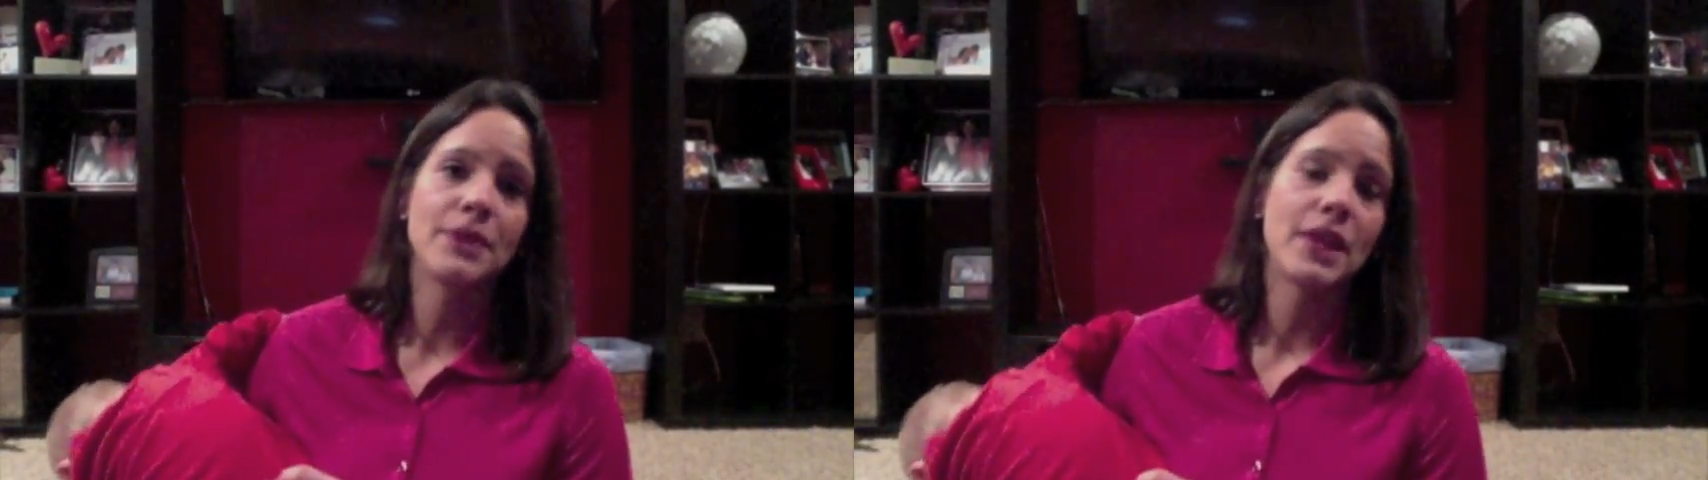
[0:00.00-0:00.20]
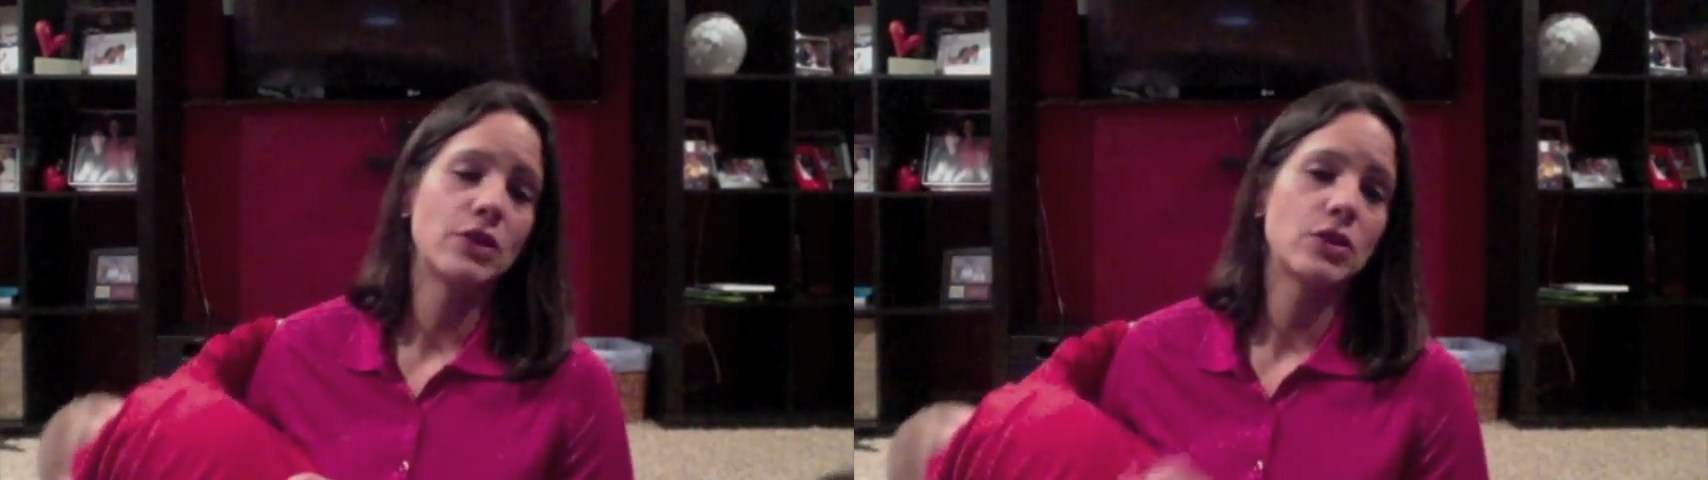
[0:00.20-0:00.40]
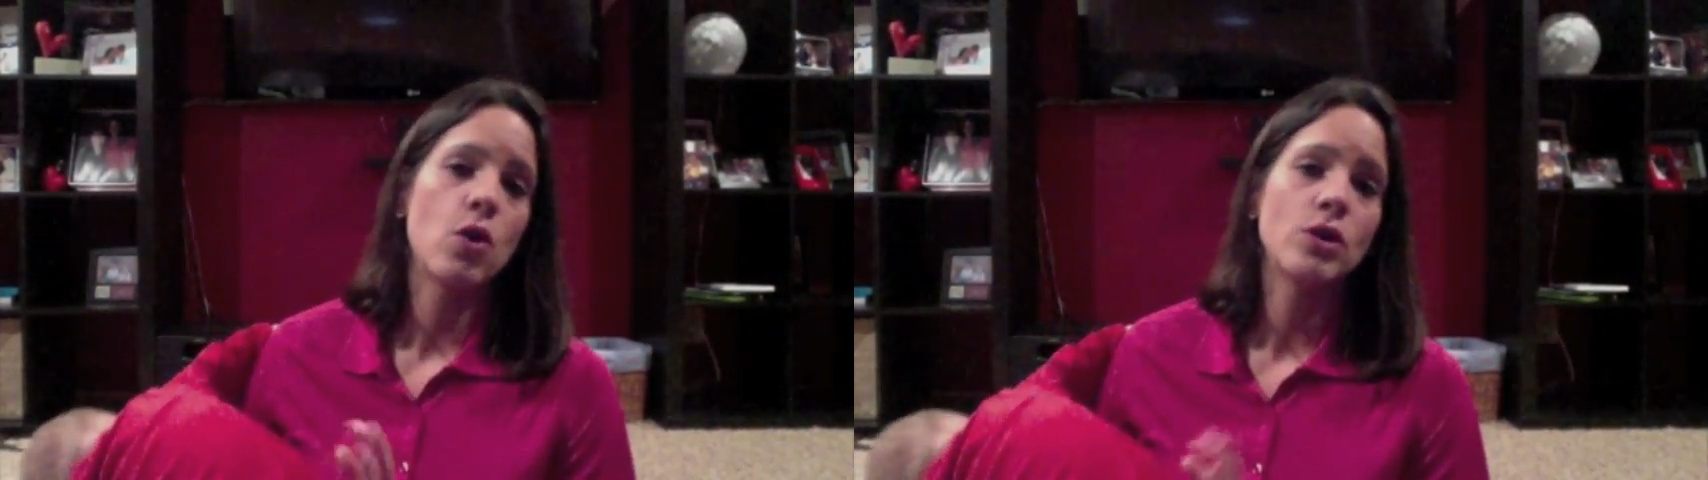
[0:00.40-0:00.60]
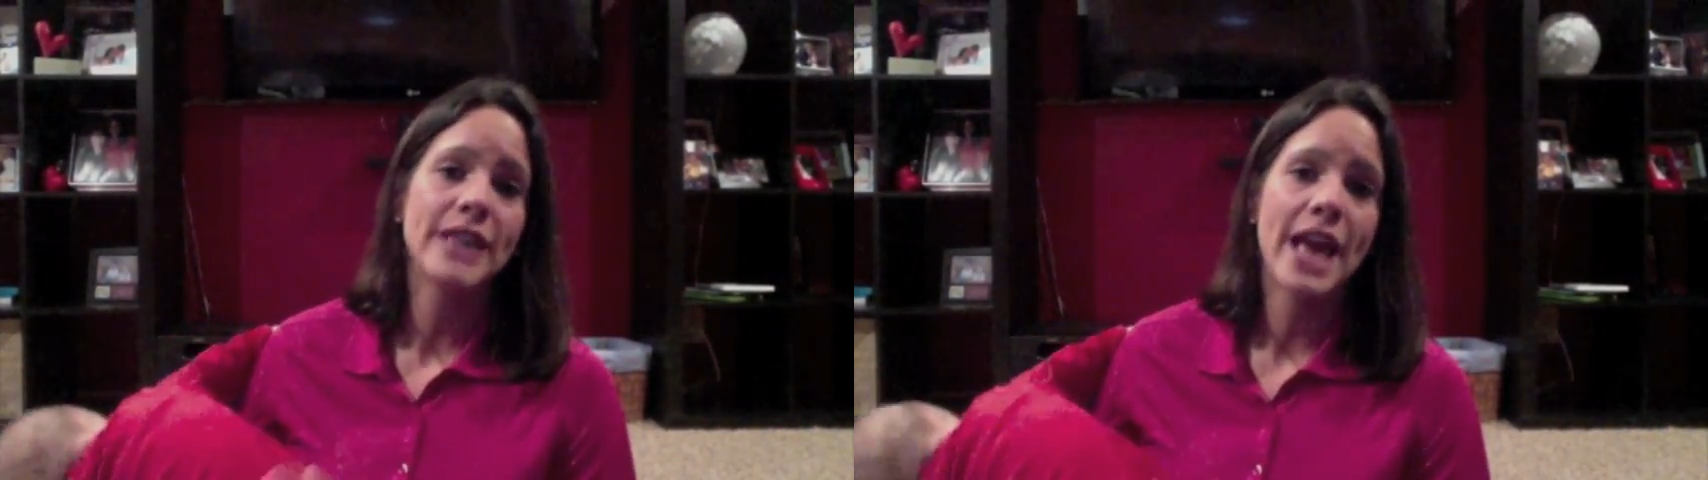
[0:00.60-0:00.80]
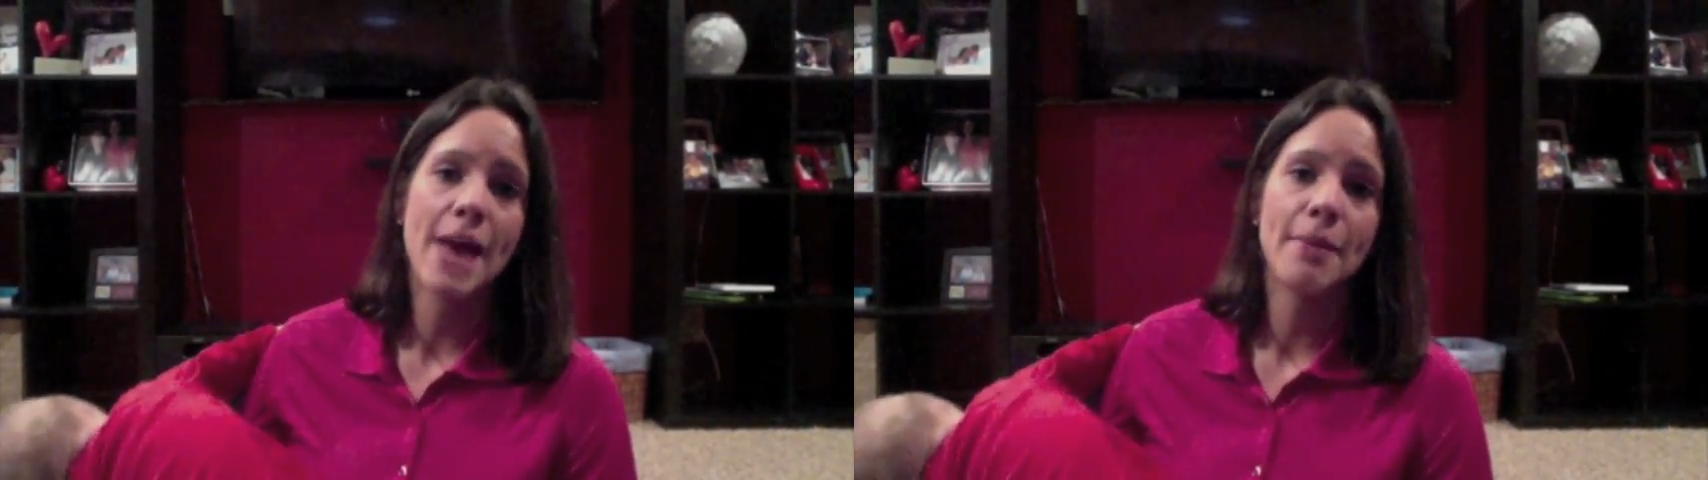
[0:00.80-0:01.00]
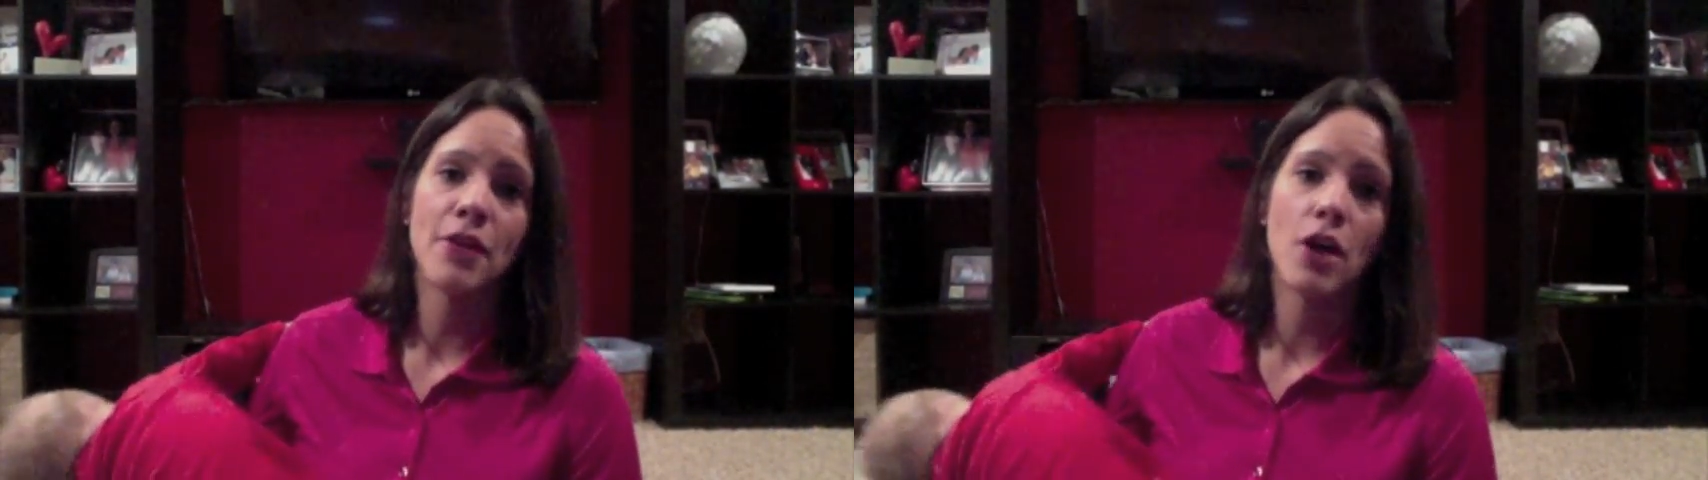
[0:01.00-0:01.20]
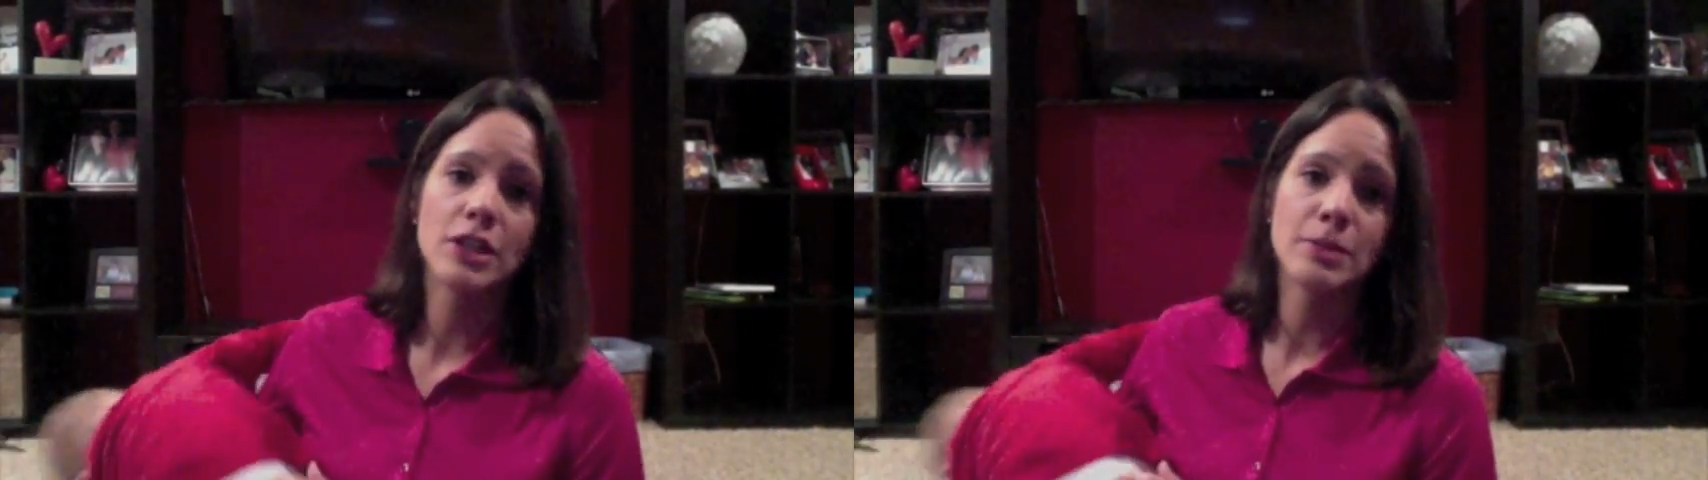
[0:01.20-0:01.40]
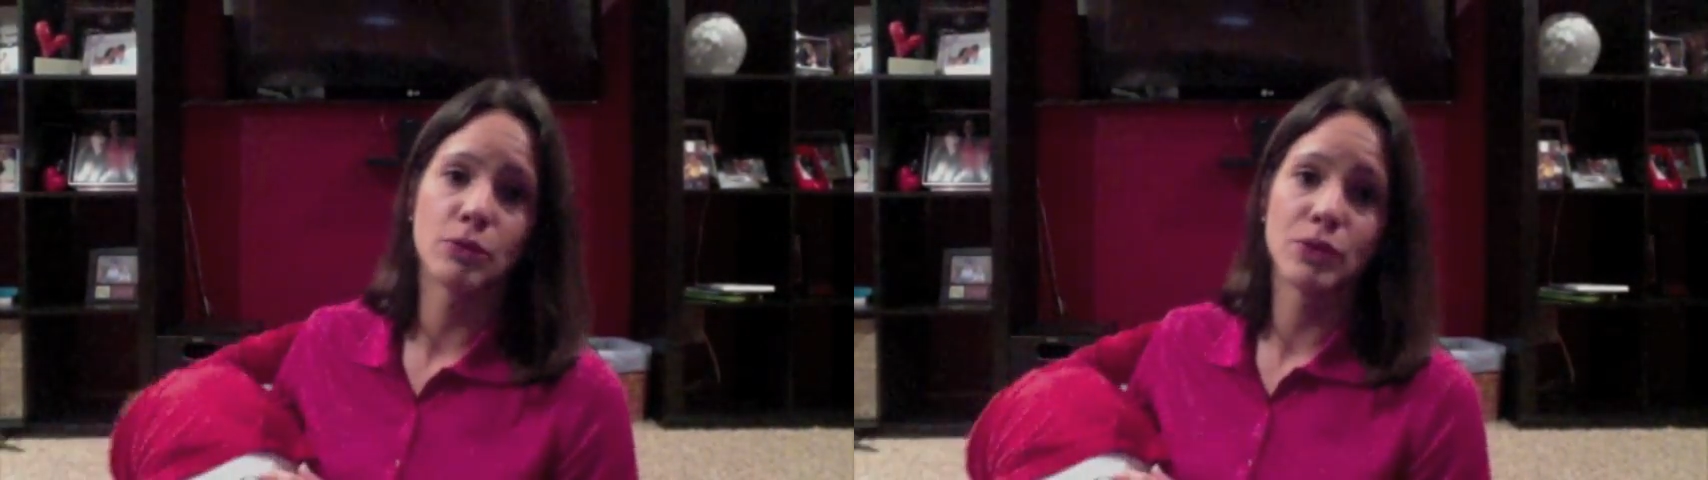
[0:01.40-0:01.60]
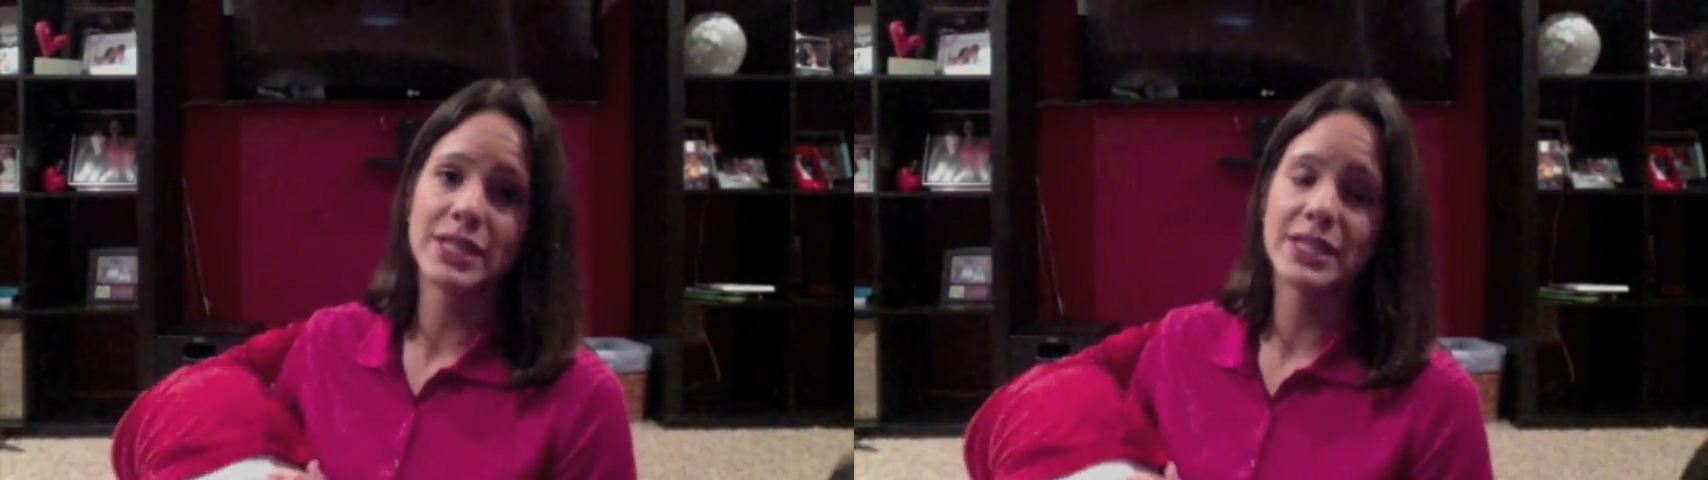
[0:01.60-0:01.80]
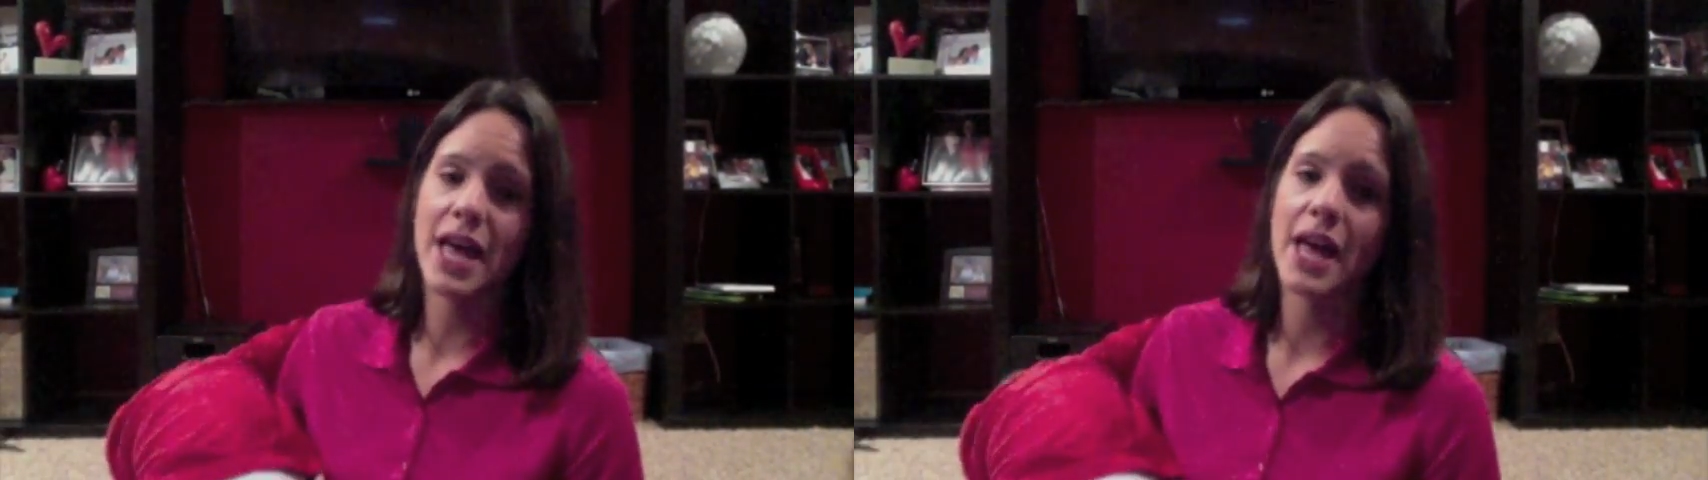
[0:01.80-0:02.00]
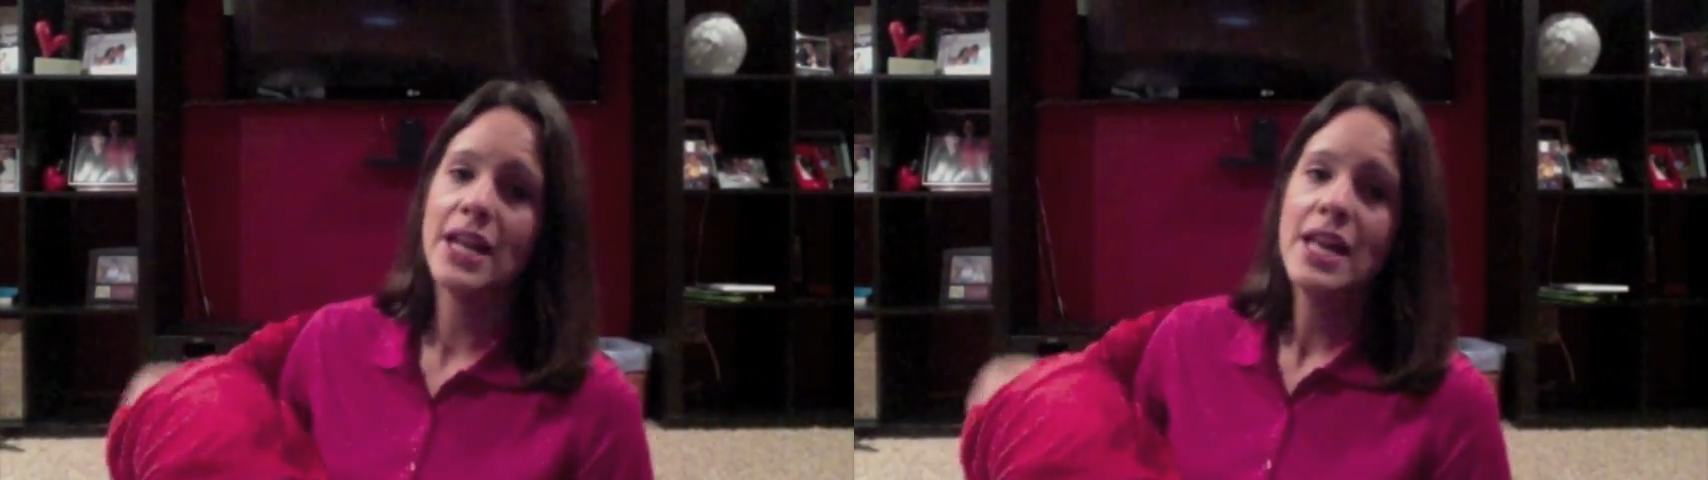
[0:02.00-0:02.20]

There's a whole tab on the Ultimate Reset.